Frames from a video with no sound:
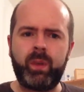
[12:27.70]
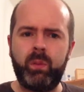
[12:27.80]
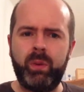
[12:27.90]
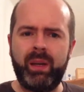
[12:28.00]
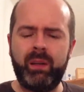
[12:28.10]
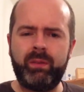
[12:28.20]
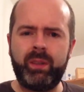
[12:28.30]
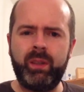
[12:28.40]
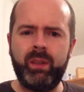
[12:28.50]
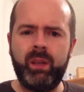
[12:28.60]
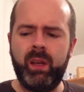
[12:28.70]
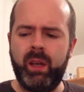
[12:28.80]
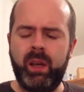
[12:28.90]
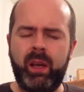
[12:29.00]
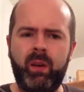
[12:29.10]
Really love it,
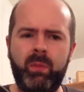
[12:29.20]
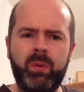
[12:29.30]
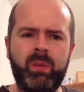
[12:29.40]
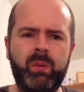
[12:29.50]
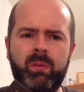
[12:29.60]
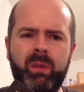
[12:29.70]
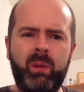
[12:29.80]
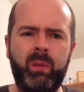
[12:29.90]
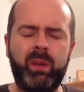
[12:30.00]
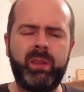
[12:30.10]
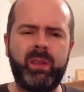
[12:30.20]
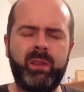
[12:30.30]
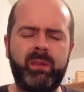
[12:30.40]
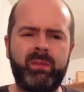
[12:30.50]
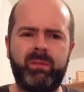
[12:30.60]
and almost don't really want to
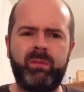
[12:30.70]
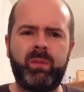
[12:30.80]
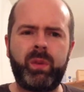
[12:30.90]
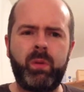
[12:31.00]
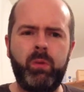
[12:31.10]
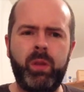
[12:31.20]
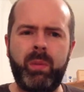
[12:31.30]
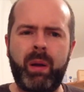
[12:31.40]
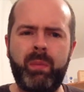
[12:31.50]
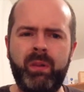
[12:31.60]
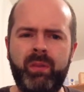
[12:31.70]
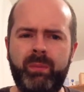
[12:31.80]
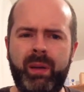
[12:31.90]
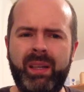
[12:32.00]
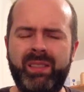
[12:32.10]
ruin the memory of it
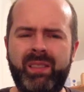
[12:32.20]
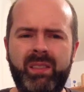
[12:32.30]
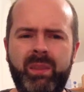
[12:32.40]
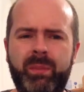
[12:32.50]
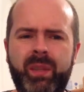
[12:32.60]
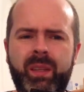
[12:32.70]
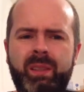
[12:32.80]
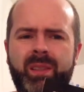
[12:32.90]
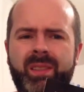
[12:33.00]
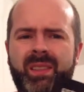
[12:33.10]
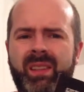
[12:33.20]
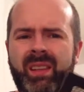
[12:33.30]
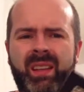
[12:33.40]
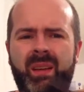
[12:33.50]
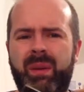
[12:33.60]
by listening to something else. And I
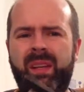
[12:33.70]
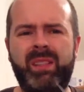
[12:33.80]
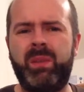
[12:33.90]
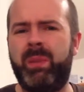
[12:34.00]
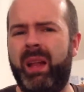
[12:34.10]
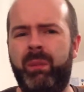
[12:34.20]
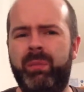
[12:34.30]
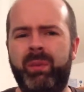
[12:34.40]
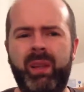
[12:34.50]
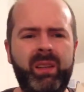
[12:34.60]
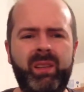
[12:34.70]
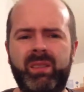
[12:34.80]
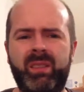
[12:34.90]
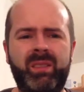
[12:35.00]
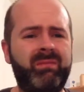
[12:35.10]
think I might need some help with that,
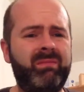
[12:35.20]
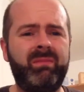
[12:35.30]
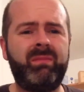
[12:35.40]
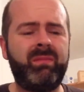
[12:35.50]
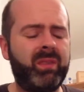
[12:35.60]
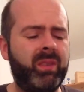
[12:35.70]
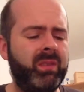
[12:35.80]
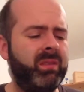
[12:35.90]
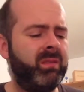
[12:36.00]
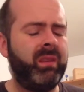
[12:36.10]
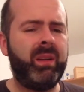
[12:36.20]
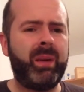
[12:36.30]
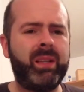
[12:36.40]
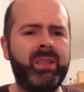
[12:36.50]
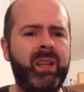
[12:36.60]
because it doesn't really
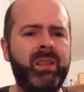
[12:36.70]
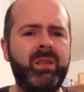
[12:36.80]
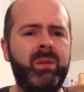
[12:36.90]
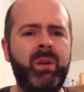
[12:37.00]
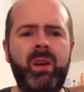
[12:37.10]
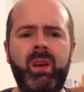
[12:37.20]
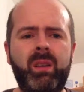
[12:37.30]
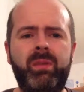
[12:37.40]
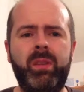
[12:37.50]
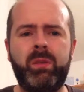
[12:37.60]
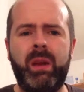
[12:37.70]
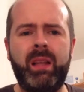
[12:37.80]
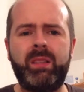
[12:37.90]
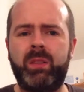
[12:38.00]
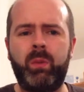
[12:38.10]
make sense. So Future
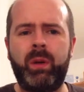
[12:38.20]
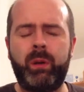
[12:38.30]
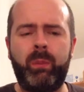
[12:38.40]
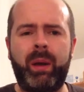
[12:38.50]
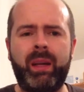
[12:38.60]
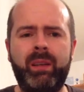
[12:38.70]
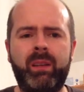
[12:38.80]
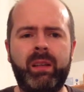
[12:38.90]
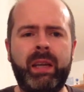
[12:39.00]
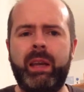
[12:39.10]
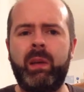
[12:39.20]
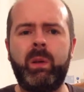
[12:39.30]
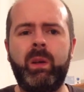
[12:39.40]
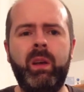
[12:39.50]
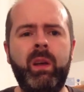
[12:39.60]
Islands, don't want to go back into their catalogue.